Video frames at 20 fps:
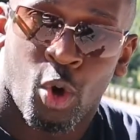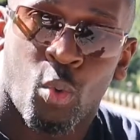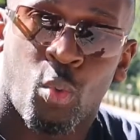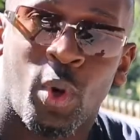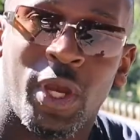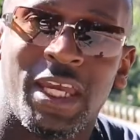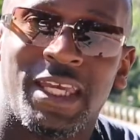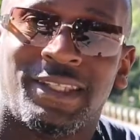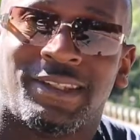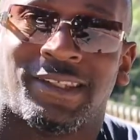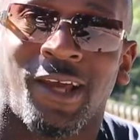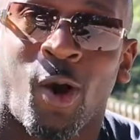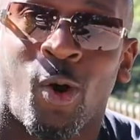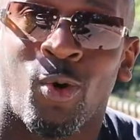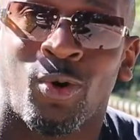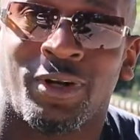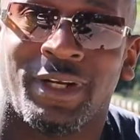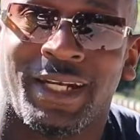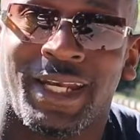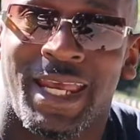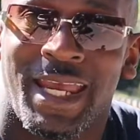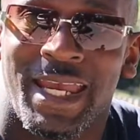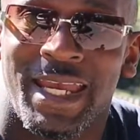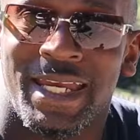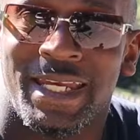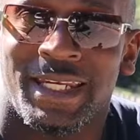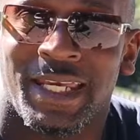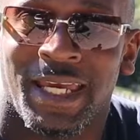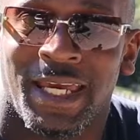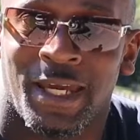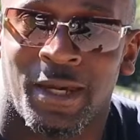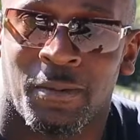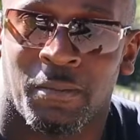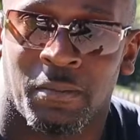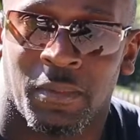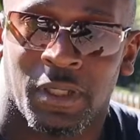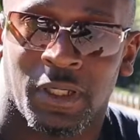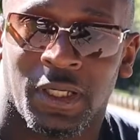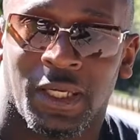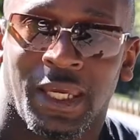We don't need him.
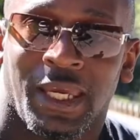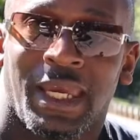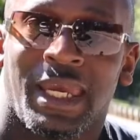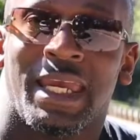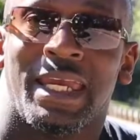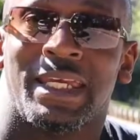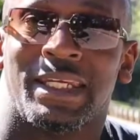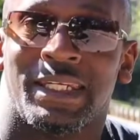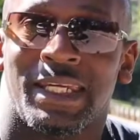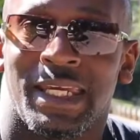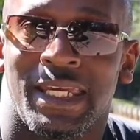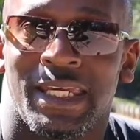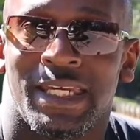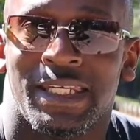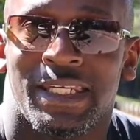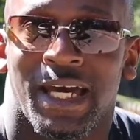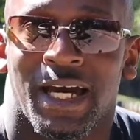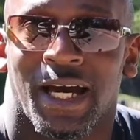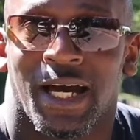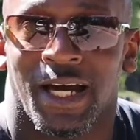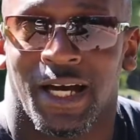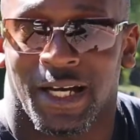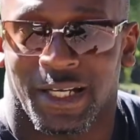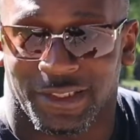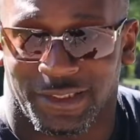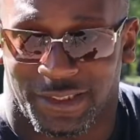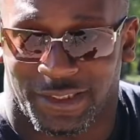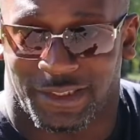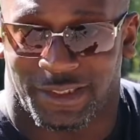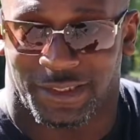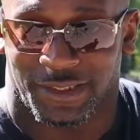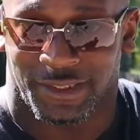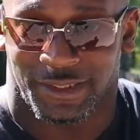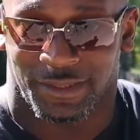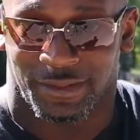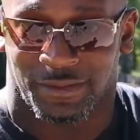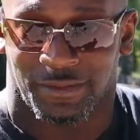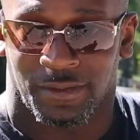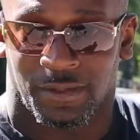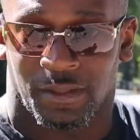He need us.
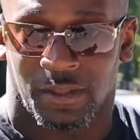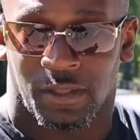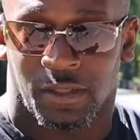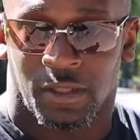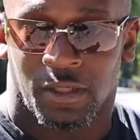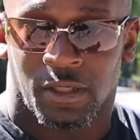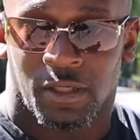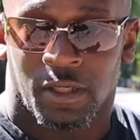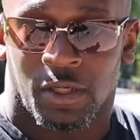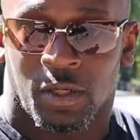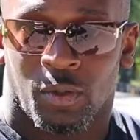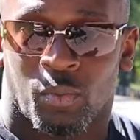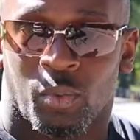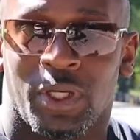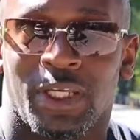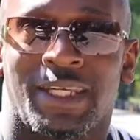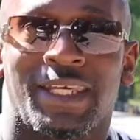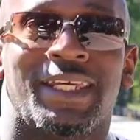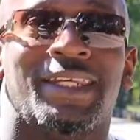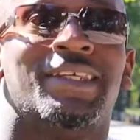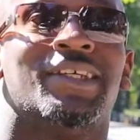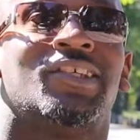We need